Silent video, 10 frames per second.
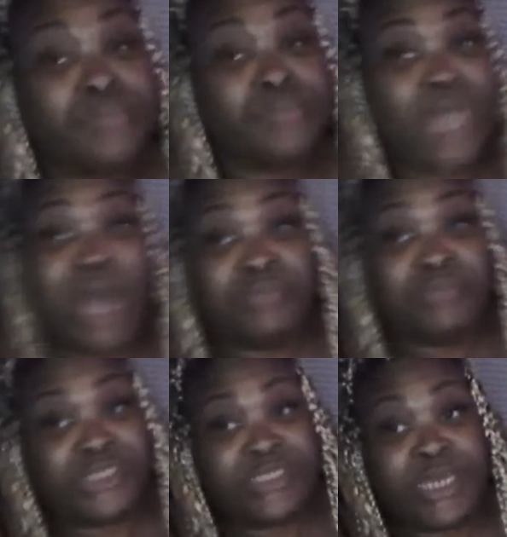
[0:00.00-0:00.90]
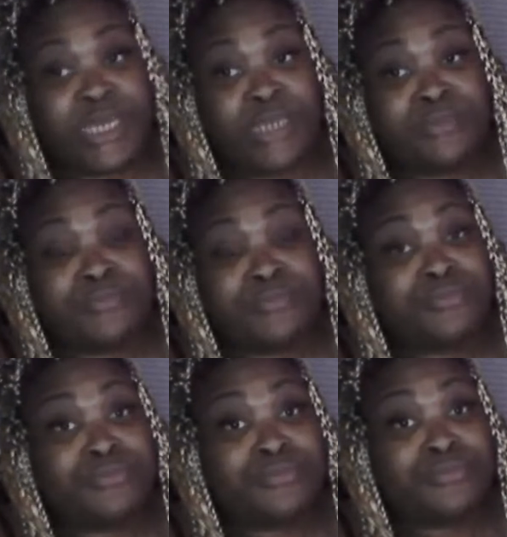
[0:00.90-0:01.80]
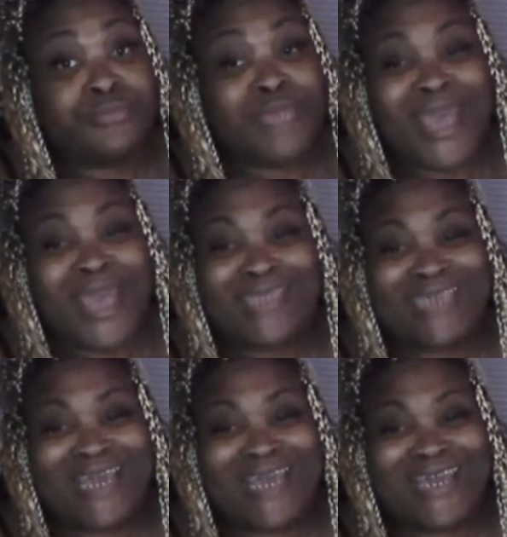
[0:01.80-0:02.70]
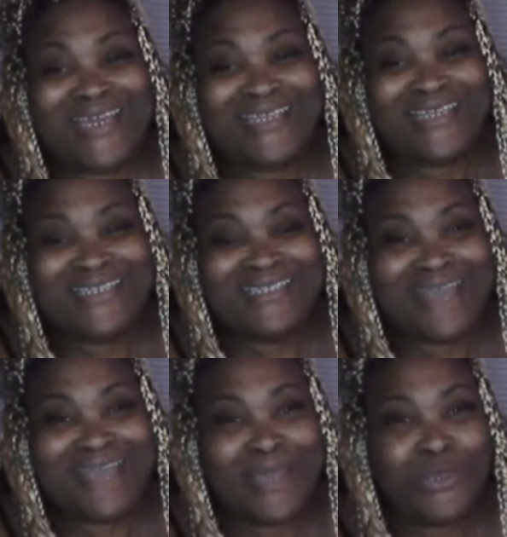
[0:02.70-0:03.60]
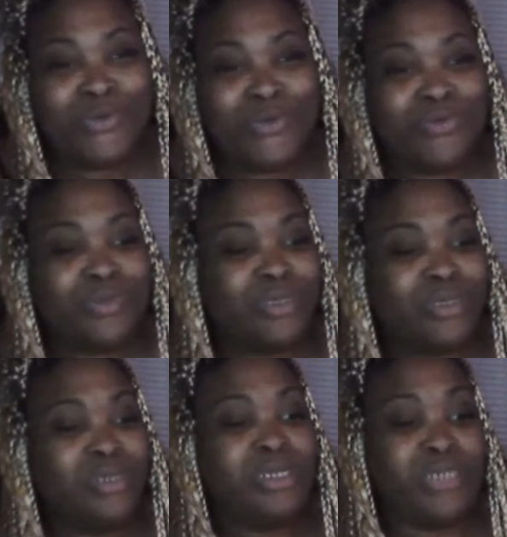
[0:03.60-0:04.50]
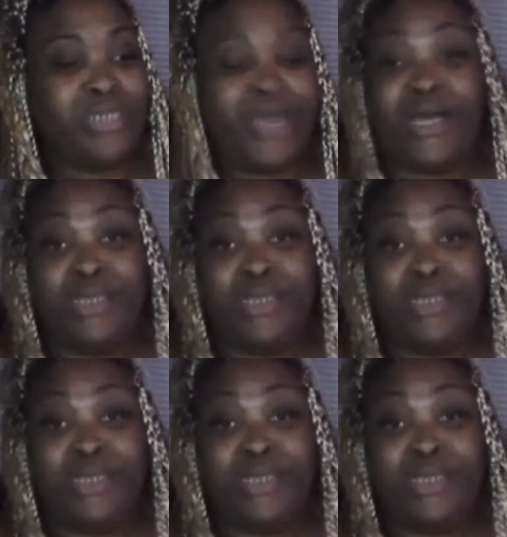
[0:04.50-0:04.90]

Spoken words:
I'm just saying. Hey, Tay. Thank you. Yeah.